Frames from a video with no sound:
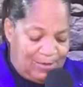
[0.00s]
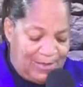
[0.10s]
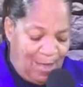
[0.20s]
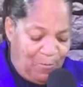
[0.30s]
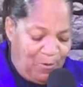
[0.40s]

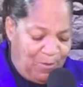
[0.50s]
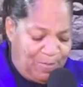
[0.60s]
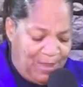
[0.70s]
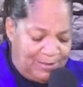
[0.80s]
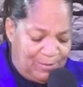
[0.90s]
stop running
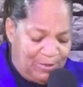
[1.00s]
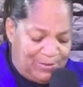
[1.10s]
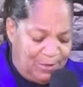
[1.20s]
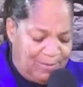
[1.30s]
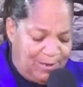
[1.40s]
pastor with
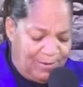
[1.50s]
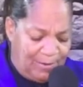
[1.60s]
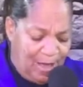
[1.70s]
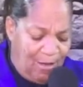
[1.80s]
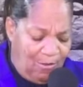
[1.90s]
so many
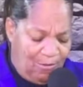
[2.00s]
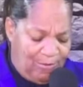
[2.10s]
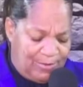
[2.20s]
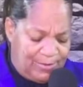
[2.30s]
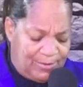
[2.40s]
calls.
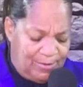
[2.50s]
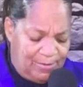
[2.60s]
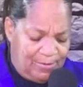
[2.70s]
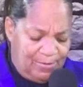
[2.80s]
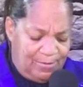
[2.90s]
All
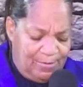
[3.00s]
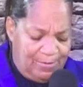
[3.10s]
right now.